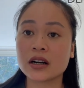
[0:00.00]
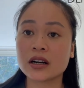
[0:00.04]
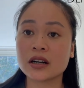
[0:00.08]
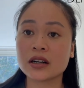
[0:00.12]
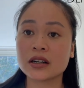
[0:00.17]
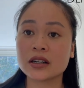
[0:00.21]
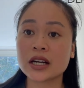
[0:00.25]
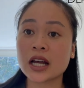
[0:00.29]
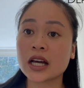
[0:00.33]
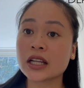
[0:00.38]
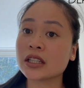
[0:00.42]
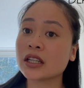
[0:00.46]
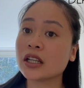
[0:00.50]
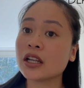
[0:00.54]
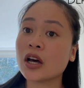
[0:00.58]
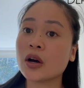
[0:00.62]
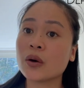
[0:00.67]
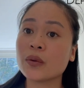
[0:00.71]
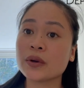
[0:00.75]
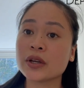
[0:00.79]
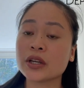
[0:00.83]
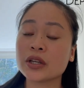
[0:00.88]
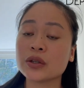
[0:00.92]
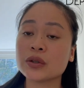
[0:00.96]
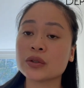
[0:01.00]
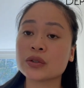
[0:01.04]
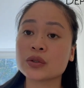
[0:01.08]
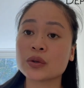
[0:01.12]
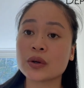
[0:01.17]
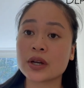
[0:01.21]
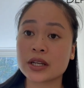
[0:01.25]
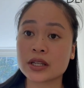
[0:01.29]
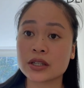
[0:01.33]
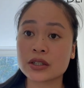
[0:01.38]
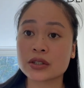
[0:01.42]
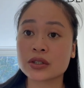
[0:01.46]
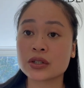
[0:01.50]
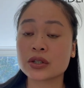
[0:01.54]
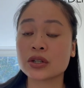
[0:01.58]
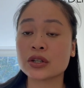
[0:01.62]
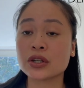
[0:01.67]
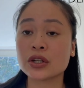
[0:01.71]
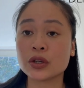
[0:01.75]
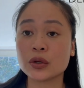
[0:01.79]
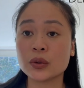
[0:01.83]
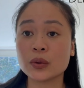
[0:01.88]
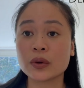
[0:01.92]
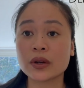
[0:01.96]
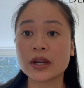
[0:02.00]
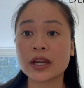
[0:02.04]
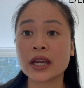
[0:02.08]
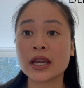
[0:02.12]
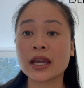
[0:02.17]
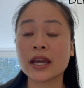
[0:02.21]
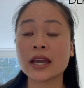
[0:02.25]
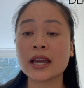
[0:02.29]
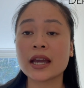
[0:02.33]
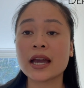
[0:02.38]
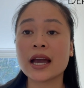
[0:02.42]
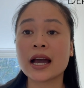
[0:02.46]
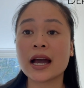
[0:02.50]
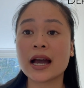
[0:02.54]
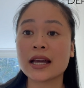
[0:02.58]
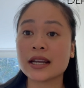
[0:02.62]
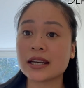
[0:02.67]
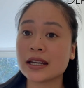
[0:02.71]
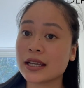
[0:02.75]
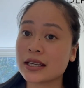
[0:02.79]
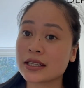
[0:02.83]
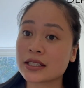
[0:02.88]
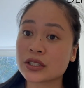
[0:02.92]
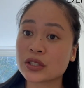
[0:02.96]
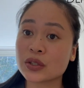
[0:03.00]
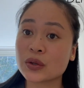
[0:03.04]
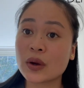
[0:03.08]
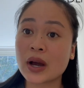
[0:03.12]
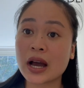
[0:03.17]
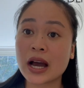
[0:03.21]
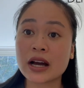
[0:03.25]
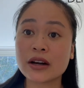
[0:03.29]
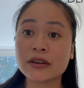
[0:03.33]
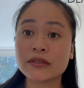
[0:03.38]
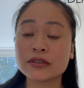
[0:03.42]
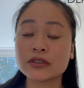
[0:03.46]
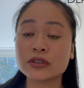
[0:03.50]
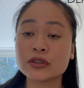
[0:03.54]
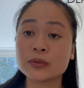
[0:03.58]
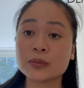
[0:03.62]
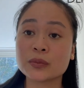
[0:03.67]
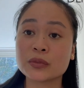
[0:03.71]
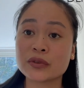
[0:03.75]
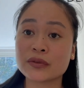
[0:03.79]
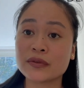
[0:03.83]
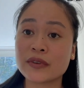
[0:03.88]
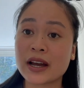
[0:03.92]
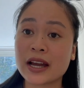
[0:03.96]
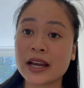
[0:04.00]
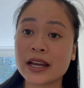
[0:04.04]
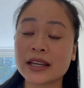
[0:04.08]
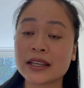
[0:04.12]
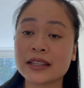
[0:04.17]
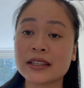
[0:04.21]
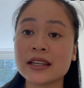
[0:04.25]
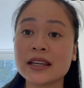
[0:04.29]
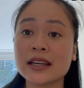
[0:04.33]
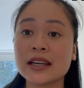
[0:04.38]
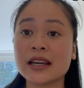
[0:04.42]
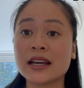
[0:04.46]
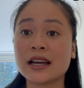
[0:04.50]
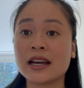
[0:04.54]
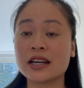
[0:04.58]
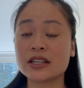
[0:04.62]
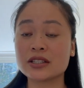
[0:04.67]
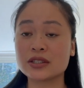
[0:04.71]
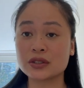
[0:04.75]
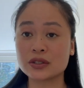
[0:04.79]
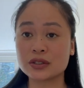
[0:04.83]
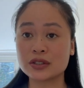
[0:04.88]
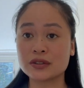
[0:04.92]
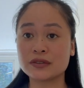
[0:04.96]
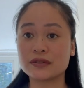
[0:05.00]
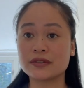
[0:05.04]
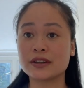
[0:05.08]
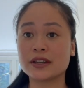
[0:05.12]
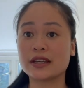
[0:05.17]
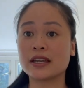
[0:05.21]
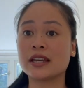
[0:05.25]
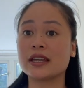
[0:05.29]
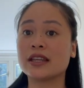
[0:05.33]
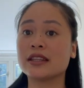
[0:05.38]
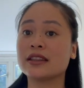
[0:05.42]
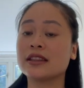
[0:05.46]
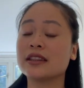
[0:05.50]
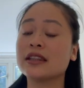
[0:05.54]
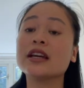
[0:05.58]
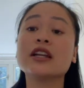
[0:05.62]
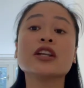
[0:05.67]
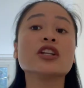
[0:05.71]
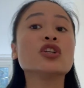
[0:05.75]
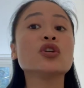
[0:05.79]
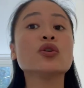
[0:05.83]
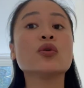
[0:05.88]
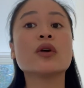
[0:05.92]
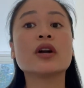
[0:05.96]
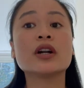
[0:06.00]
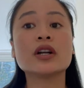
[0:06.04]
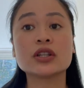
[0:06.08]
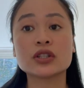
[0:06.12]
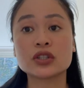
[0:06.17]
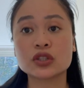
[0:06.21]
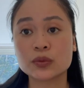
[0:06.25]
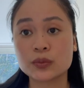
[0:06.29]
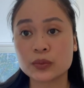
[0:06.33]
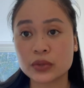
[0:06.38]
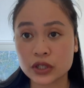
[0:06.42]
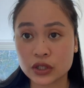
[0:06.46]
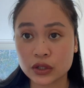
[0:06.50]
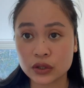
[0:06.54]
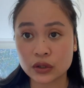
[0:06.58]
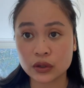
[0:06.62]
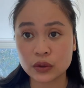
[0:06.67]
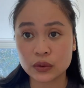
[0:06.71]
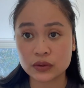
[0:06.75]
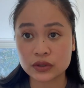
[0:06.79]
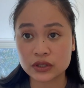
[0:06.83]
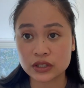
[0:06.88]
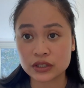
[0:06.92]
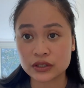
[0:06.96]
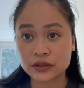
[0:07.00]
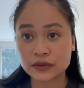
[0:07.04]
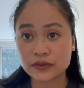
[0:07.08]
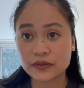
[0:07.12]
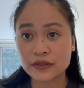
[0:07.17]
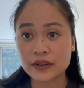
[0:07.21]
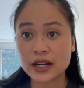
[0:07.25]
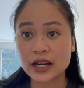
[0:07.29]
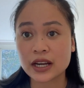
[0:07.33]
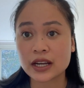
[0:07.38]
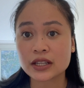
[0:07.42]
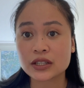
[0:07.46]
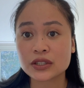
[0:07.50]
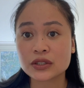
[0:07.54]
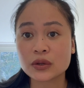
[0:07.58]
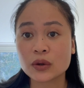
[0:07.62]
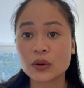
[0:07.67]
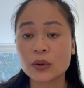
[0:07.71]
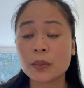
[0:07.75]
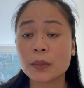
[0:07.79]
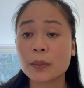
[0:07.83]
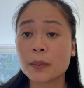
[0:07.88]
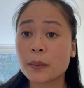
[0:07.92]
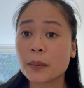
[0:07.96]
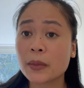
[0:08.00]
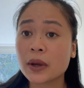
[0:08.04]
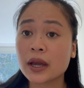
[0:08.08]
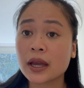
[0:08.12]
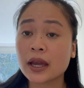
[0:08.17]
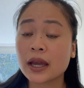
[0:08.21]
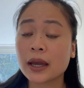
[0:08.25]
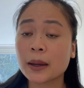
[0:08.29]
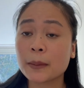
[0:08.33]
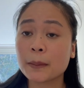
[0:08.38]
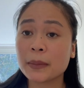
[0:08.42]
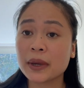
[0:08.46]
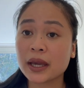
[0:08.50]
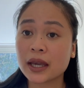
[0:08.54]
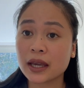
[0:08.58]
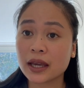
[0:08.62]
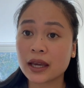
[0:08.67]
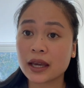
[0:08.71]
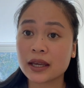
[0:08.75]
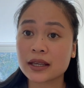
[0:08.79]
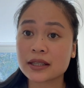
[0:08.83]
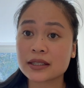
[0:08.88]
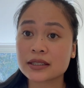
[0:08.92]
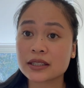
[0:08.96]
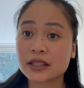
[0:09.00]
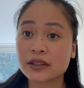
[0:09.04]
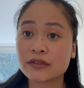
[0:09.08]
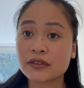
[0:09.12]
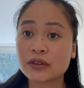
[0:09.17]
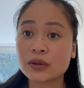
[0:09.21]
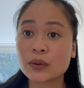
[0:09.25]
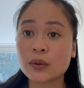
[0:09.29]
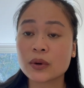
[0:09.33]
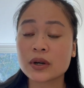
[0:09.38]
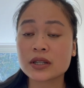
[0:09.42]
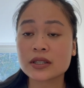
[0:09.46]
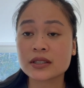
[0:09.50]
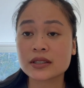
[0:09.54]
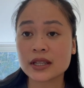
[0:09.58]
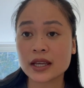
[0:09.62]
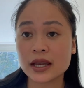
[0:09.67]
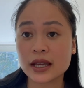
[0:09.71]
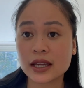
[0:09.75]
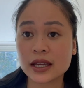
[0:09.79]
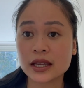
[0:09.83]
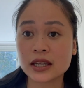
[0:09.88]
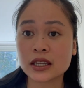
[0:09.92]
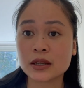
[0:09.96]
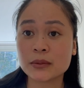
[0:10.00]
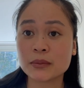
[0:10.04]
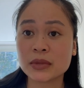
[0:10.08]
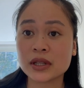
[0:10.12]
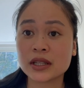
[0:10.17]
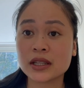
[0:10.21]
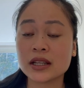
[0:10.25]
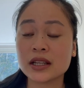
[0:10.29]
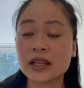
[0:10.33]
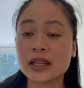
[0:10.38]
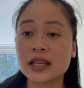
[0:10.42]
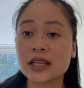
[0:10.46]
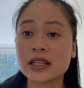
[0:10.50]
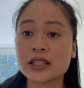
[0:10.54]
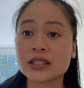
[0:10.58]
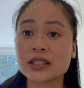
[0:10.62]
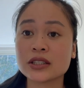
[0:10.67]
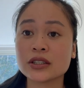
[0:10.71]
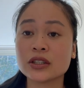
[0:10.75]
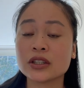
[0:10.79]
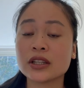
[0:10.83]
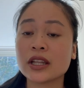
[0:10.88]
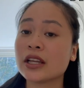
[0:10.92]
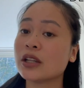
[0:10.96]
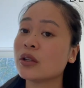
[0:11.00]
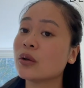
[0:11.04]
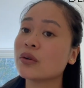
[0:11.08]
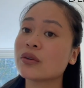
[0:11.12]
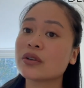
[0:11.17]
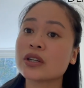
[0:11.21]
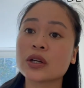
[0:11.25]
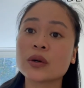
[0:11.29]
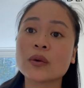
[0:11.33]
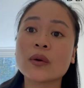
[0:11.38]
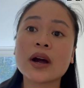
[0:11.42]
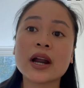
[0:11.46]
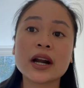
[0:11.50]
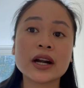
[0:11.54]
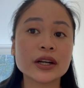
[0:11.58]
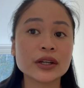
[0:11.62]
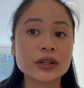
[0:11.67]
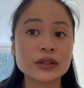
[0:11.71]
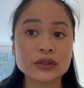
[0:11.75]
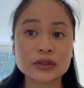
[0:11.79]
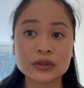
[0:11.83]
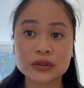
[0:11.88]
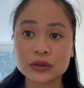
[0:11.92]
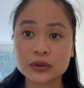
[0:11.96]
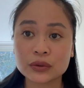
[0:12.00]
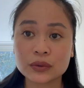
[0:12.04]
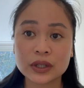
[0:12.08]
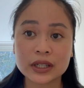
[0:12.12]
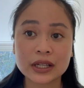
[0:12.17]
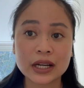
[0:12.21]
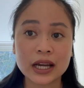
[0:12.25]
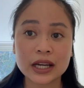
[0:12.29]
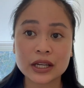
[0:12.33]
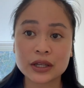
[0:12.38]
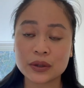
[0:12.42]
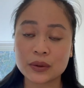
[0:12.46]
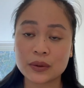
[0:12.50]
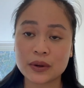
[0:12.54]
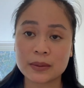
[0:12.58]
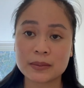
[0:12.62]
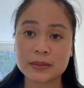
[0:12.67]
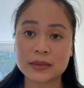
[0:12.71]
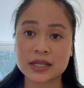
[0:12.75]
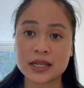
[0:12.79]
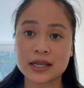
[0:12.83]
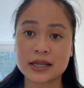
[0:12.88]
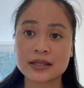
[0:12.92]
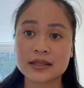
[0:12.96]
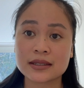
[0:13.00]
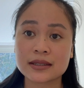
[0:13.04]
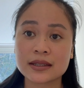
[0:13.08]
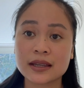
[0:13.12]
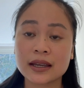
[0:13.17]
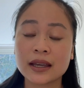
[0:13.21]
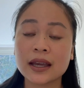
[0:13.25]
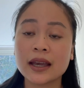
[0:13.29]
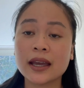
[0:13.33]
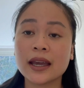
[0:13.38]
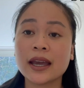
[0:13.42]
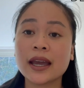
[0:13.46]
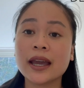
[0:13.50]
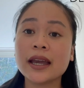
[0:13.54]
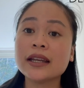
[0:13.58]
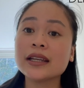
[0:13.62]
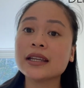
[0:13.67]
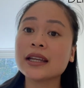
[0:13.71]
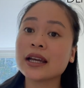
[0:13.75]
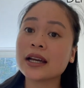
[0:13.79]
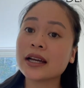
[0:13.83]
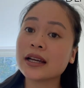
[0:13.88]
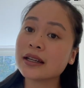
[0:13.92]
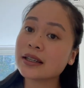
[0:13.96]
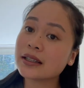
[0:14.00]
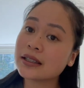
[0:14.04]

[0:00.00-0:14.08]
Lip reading: not allowing you to enter the UK unless you have to provide a certificate that you are tuberculosis free. So because if you are staying in the Middle East, they don't require you to do an IOM test. And yeah,